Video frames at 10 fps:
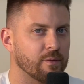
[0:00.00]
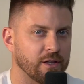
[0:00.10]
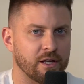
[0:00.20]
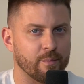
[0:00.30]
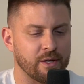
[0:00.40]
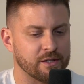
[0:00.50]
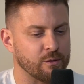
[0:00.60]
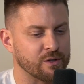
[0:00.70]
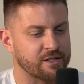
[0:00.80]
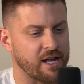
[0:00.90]
Malik Beasley
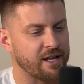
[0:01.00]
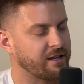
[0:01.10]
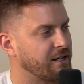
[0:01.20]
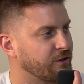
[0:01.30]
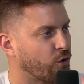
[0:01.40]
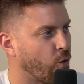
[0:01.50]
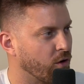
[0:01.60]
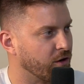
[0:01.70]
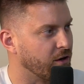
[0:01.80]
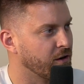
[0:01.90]
was standing in the
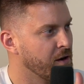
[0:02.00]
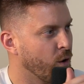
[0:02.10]
corner